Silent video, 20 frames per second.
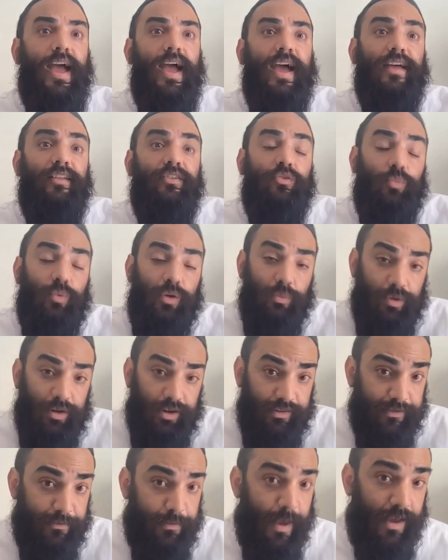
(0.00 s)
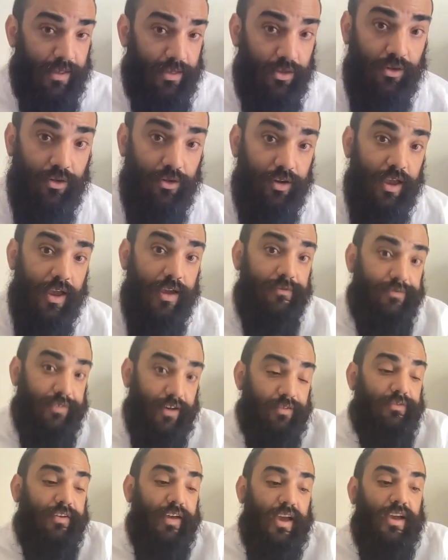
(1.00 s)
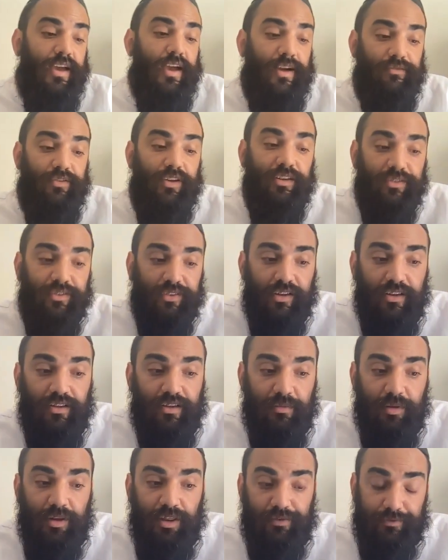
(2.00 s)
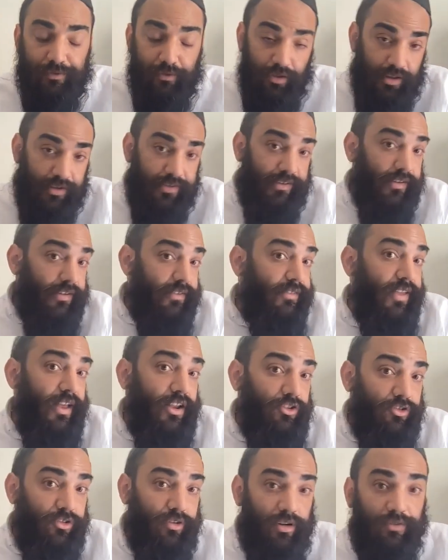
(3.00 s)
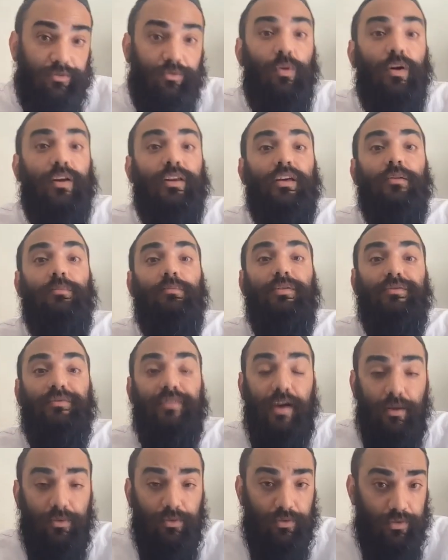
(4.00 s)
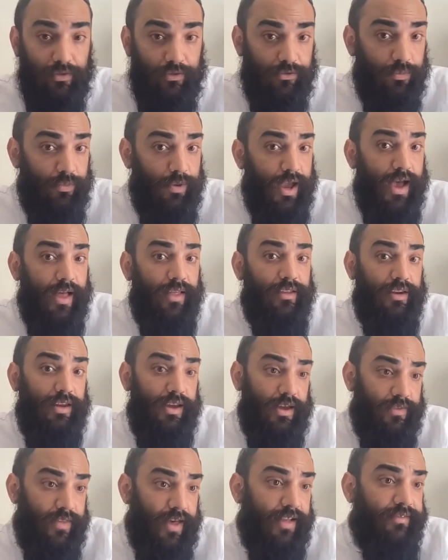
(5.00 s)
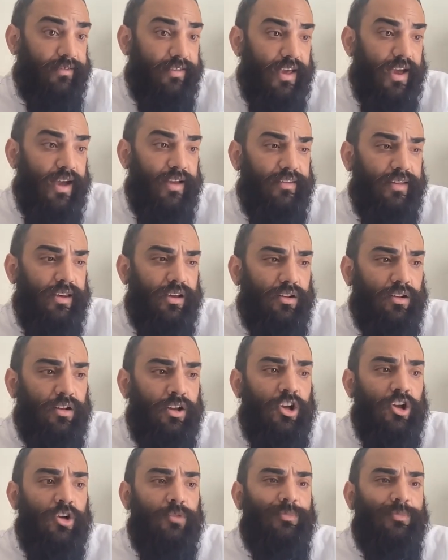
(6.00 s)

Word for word: and we would expect the yud hey vav hey obviously to be the fullest extension of what can be found in this reality, and that's the ideal.